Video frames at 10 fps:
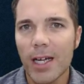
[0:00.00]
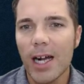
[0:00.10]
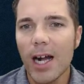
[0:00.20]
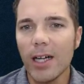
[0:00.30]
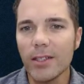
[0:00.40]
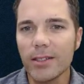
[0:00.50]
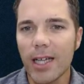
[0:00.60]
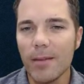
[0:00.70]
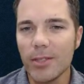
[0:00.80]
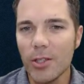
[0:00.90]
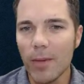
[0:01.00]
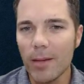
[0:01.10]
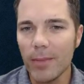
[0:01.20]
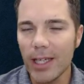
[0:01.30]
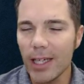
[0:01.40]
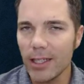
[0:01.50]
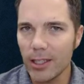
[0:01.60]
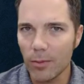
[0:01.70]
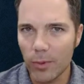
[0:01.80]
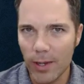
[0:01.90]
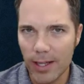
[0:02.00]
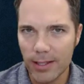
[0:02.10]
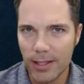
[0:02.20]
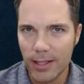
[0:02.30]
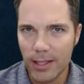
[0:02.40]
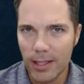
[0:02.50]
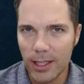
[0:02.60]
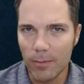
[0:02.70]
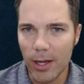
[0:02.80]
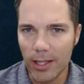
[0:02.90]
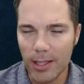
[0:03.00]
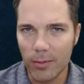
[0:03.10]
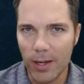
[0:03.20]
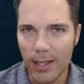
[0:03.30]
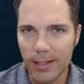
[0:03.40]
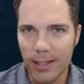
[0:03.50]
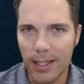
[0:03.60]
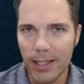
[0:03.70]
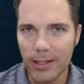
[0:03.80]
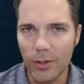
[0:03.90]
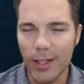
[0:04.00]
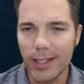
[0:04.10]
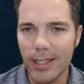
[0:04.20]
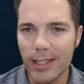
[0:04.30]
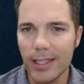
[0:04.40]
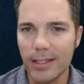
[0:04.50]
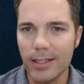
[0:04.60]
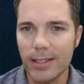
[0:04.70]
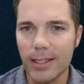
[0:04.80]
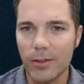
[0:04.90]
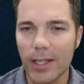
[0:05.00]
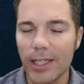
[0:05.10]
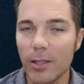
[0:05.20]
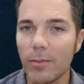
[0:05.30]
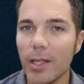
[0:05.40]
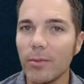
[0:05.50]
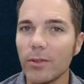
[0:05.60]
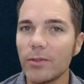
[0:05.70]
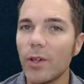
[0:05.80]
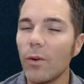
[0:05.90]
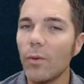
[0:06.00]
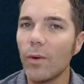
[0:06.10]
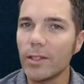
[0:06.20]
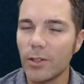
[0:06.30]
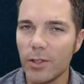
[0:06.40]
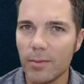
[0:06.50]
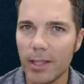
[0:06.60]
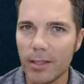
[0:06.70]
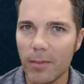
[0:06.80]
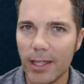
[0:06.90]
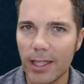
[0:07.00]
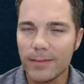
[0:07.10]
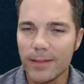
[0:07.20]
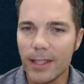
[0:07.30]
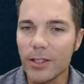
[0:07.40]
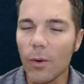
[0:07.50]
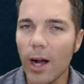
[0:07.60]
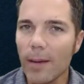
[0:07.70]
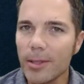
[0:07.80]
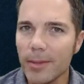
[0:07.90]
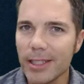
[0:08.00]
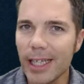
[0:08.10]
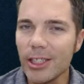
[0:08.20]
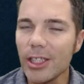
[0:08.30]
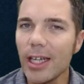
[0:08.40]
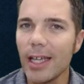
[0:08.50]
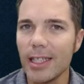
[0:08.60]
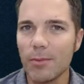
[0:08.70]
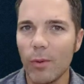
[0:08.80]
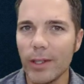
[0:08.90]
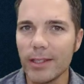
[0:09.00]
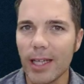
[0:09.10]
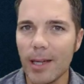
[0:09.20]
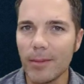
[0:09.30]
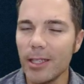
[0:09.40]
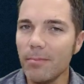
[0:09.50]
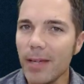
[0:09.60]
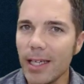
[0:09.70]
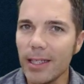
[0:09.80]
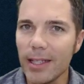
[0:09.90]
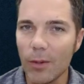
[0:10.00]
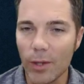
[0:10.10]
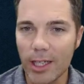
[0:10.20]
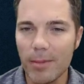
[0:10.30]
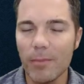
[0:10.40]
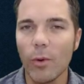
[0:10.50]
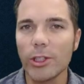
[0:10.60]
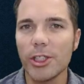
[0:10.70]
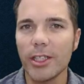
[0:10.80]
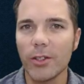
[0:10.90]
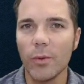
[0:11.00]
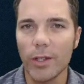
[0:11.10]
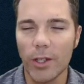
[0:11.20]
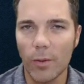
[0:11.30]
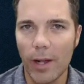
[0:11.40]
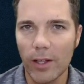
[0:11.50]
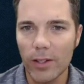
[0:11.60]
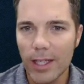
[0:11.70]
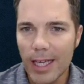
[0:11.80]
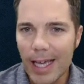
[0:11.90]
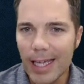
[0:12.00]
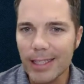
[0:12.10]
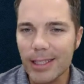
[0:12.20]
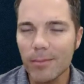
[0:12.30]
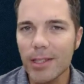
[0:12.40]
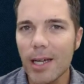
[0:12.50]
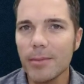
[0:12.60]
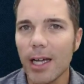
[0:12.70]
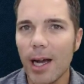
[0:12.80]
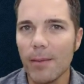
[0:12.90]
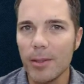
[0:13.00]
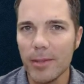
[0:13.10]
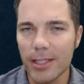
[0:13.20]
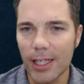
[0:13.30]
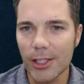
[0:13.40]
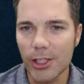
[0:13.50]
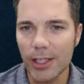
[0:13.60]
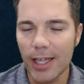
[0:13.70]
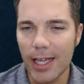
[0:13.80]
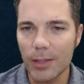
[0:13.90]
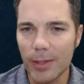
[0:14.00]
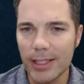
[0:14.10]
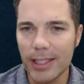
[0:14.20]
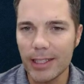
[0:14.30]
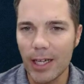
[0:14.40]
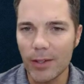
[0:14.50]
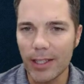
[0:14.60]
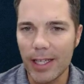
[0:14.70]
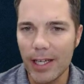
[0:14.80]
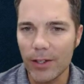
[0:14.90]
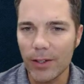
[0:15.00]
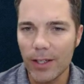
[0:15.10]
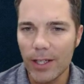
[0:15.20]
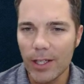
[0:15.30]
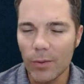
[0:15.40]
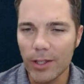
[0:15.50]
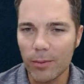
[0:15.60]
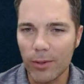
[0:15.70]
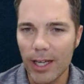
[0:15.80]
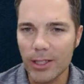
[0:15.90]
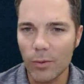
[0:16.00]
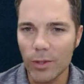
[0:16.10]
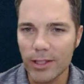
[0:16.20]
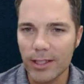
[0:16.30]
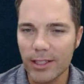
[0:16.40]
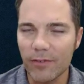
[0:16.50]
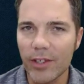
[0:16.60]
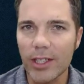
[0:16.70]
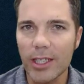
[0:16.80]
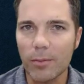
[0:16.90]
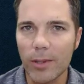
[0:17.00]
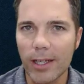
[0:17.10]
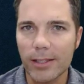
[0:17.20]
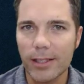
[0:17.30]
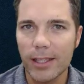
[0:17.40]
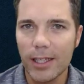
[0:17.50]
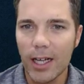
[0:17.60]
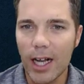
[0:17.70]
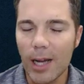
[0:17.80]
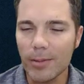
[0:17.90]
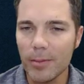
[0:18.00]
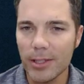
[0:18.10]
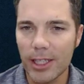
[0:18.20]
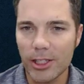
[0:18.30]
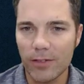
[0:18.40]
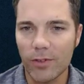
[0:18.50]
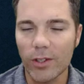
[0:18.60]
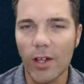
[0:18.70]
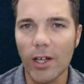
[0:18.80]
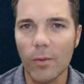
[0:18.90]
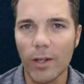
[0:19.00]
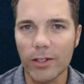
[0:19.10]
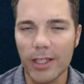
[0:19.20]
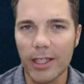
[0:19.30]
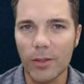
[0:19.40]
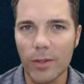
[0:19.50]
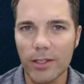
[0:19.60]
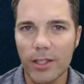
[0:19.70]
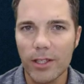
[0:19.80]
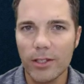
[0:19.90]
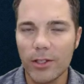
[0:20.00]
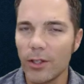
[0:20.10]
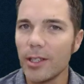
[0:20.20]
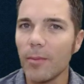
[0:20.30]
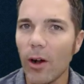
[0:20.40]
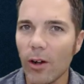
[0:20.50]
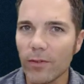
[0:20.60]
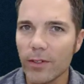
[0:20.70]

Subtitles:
Other times you might be in a depressed commodity price. And during these instances right here, people don't want to spend money. And so optimization at this point in time can mean that we're going to be more gentle with our well. And sometimes optimization, as we see down in here, when the price was severely depressed, optimization for a lot of wells here was turn them off.